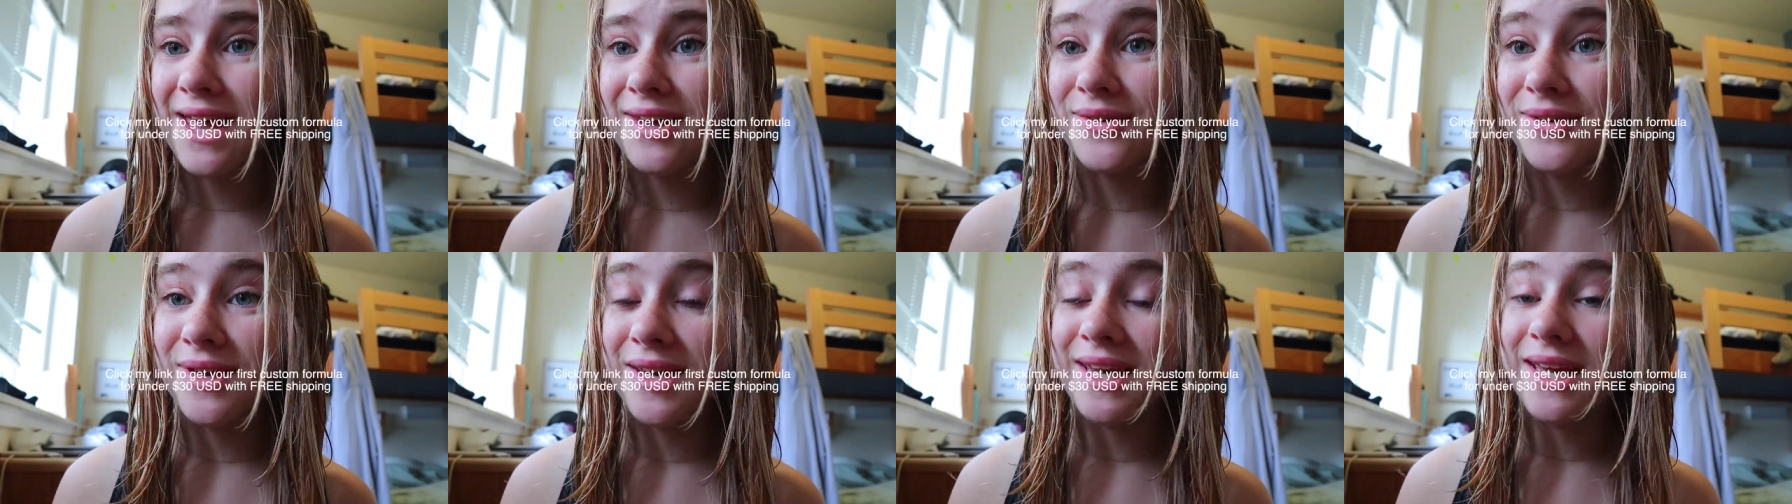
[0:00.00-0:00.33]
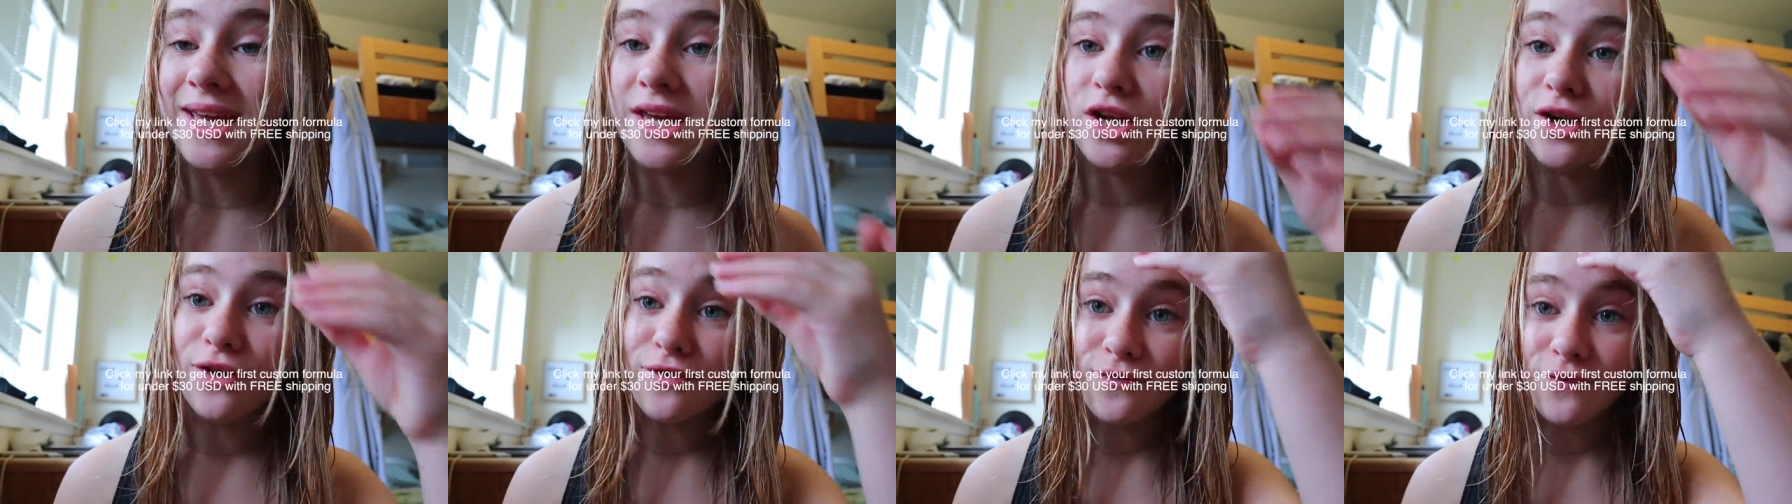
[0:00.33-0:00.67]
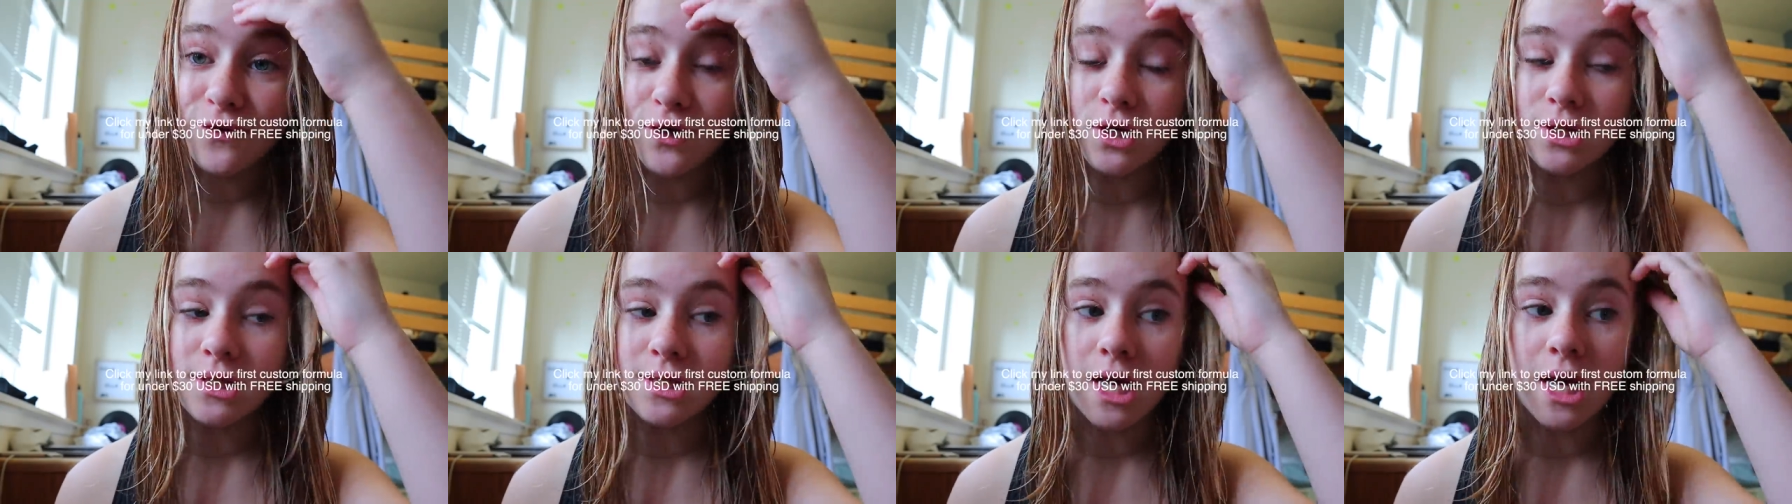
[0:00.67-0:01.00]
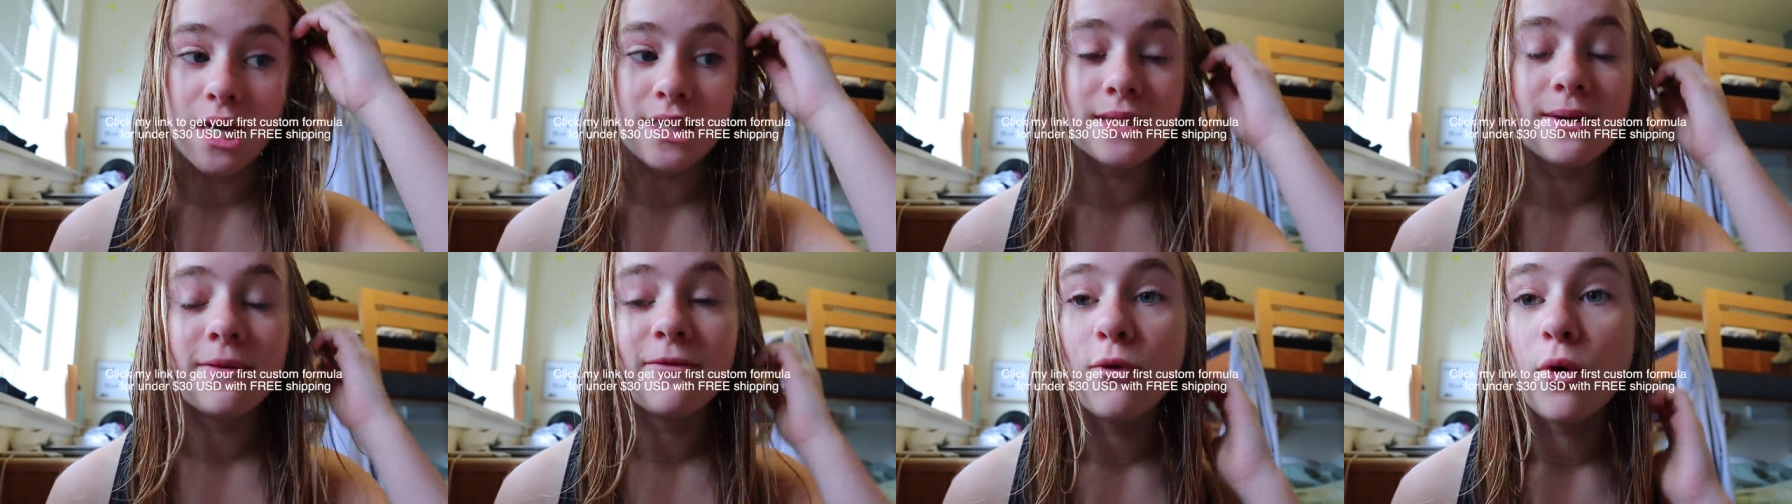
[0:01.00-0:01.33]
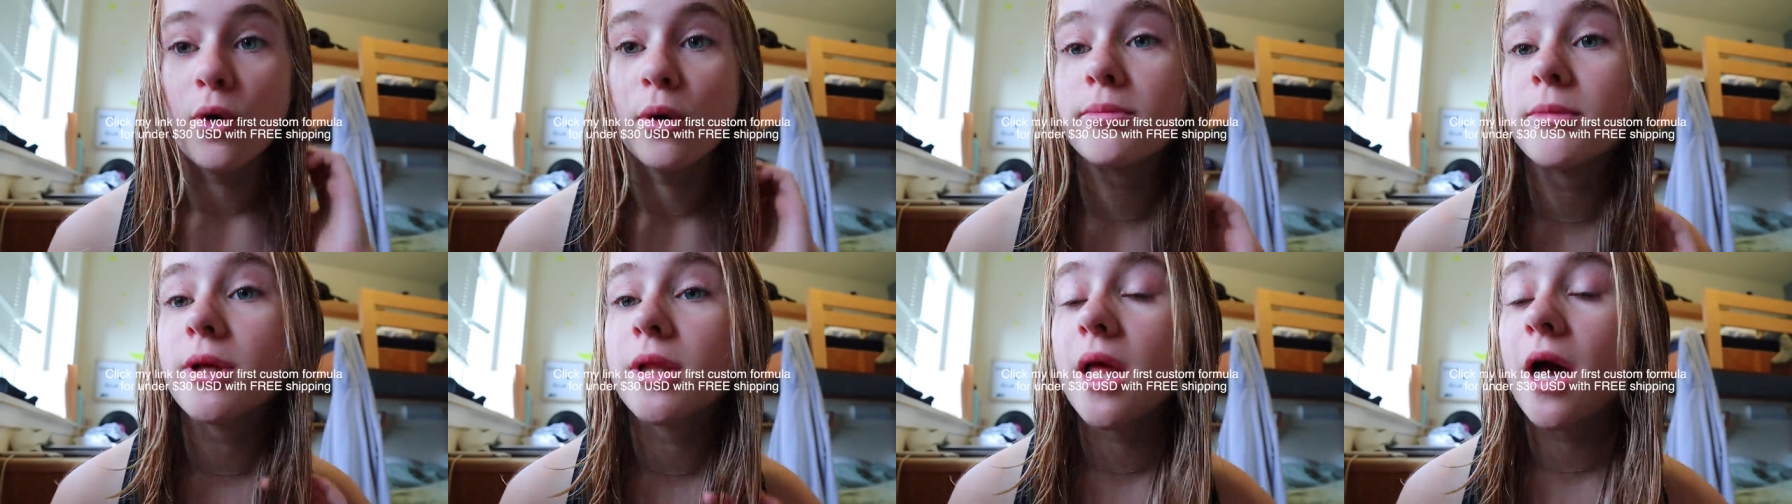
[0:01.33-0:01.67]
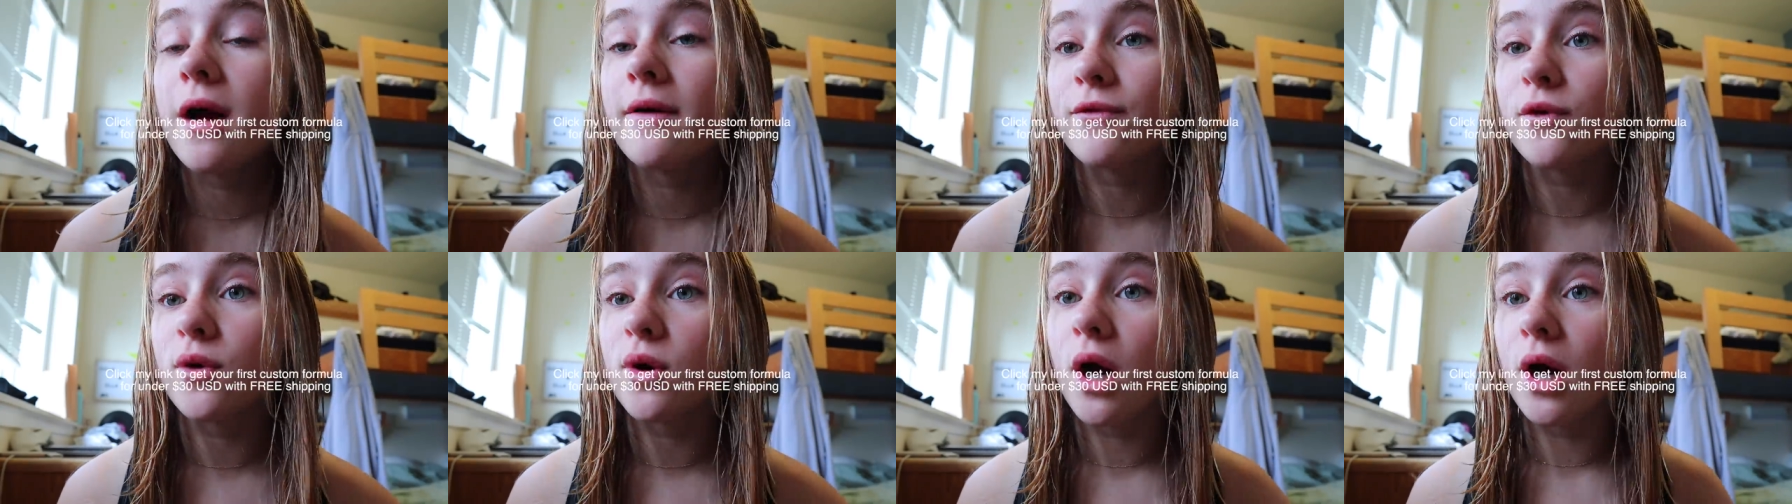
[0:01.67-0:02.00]
and you can get your first custom
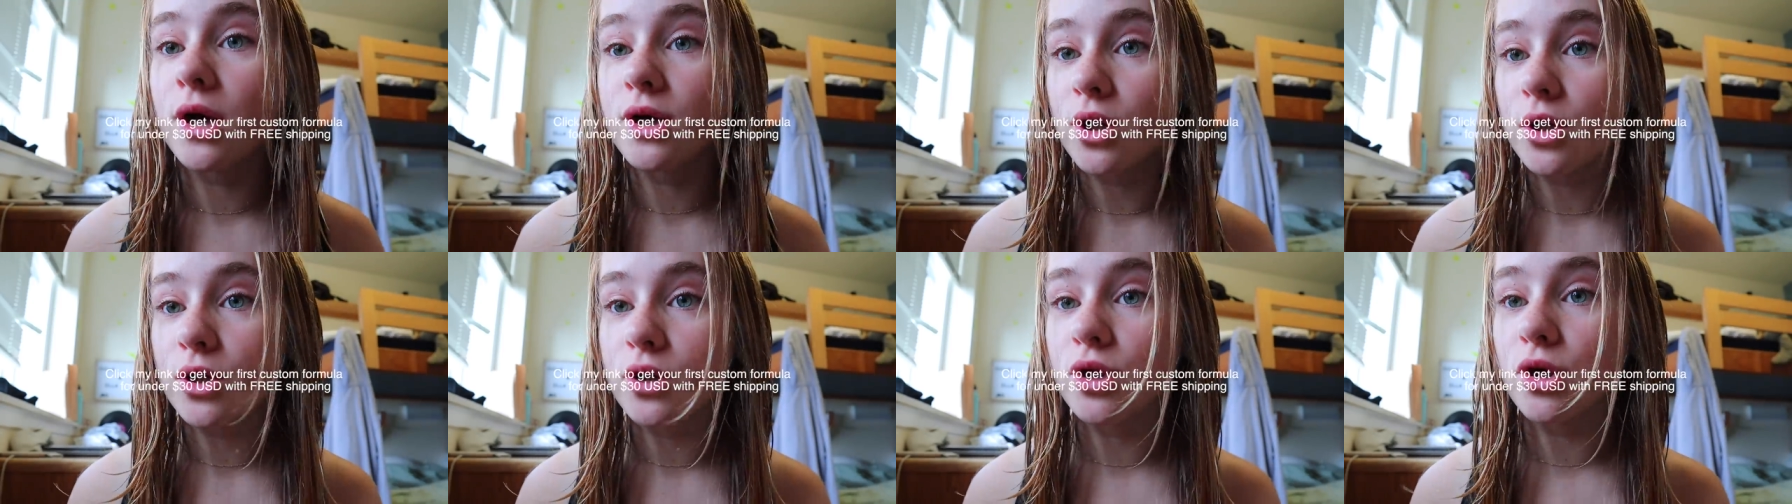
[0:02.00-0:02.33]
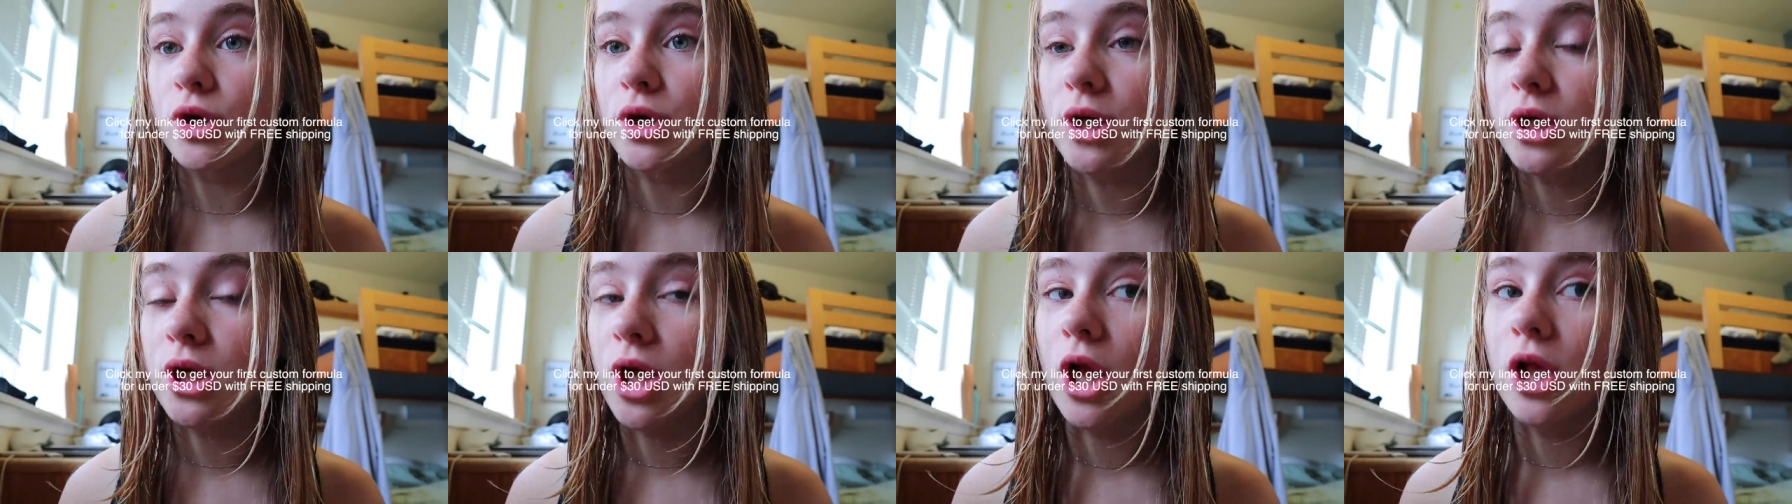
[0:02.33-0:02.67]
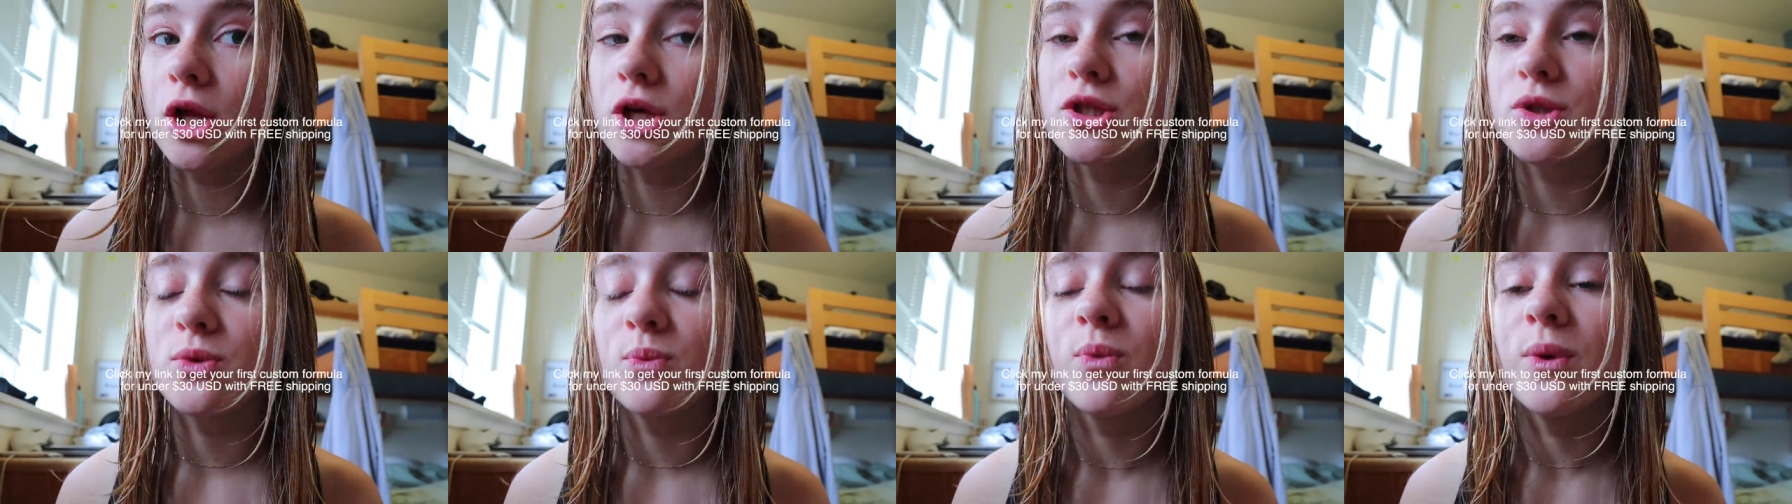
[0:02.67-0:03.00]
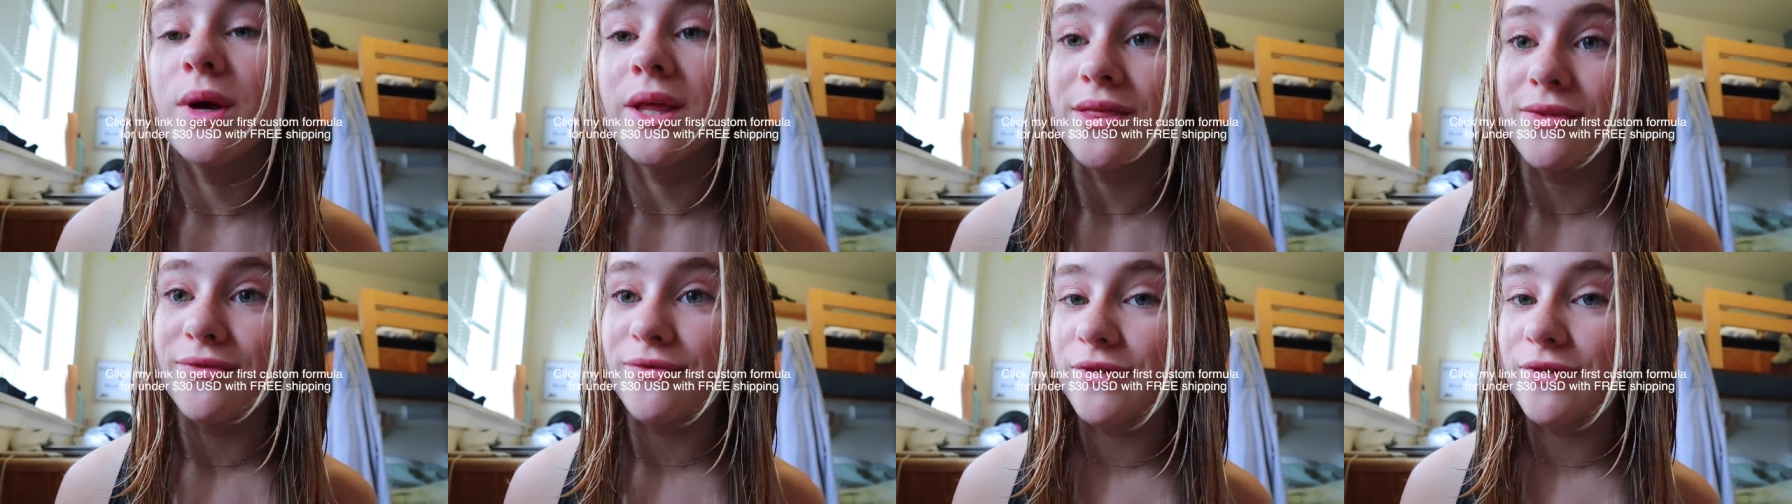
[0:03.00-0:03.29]
formula for under $30 with